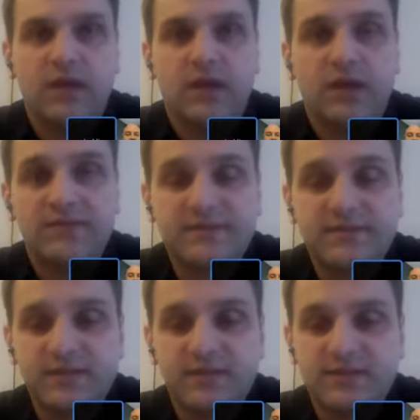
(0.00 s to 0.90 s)
So that's
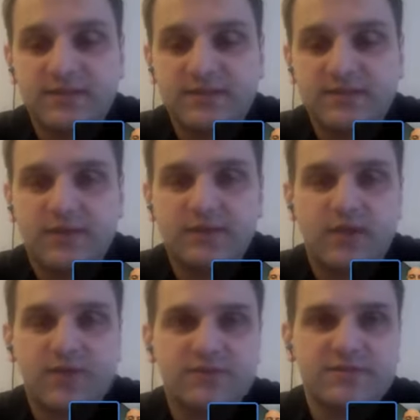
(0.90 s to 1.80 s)
a great
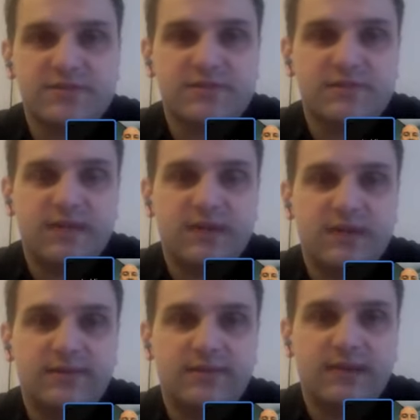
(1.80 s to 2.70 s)
question, Steve.
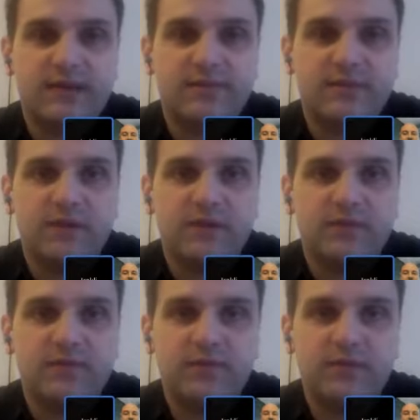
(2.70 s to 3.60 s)
And
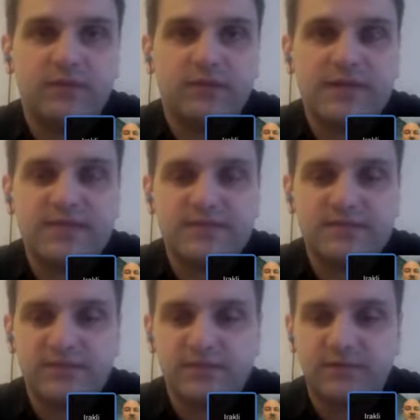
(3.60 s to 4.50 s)
for the last
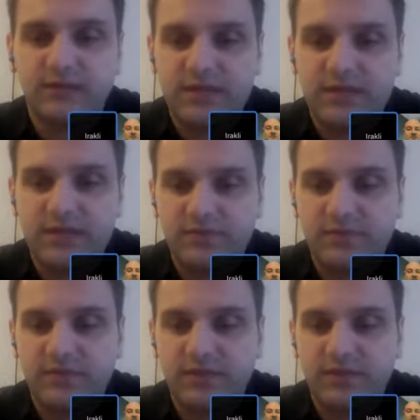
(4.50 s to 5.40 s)
several years, we've
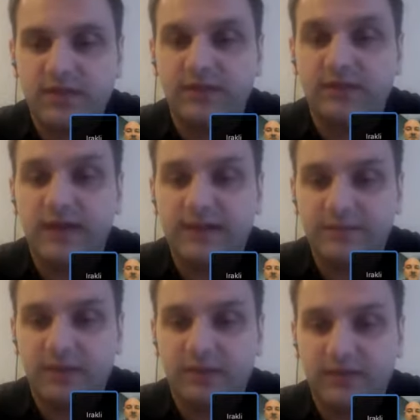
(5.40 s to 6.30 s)
been hearing a lot
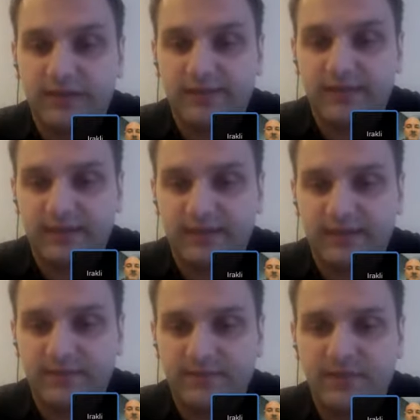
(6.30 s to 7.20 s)
about linked data,
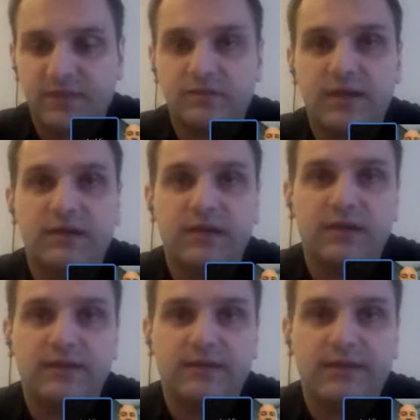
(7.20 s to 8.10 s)
right?
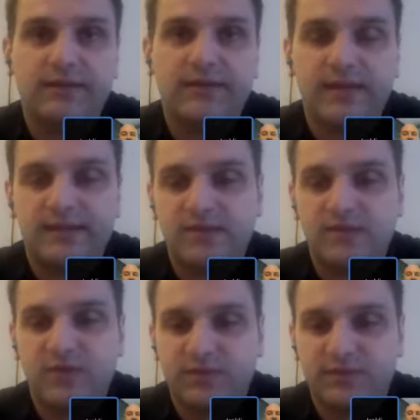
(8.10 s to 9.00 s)
Linked data is
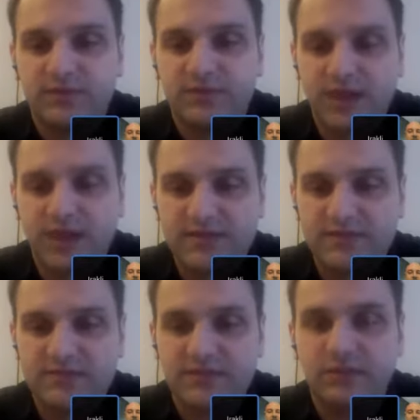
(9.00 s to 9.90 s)
one of those
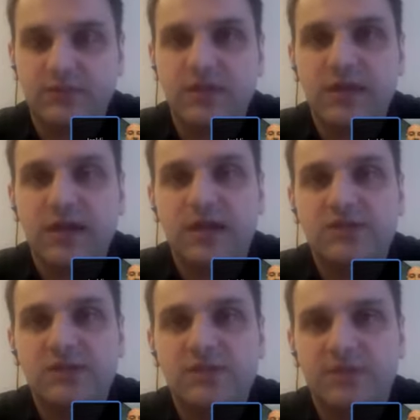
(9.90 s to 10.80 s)
concepts that was
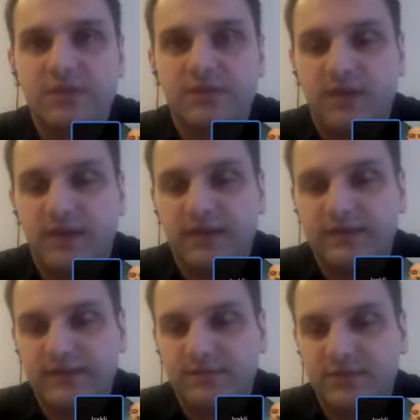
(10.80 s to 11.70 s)
championed by
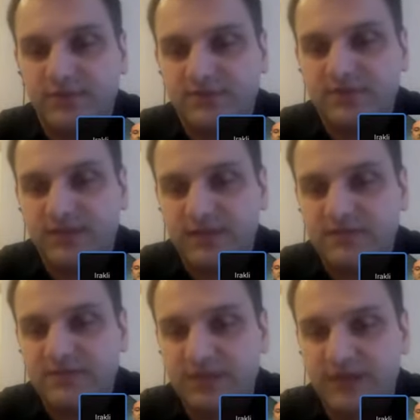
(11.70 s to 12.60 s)
Tim Berners-Lee
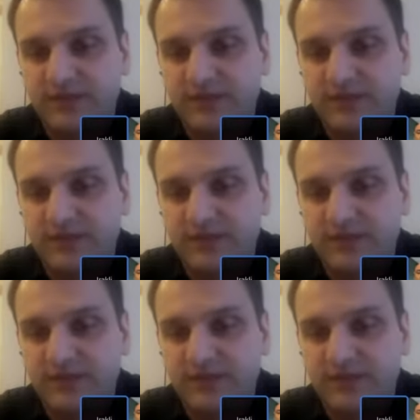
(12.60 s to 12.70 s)
himself,